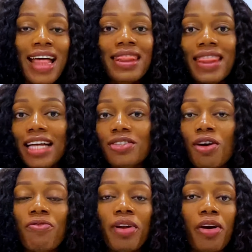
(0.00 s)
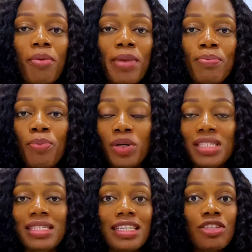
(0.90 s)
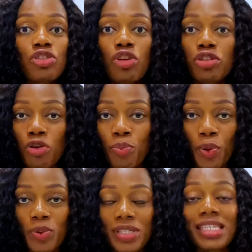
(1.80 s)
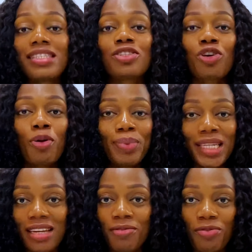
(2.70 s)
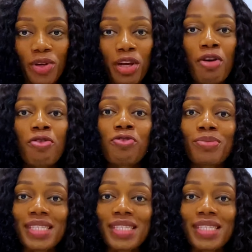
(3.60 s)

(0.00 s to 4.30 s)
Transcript: That of federal government bonds is not opposed. It is completely free from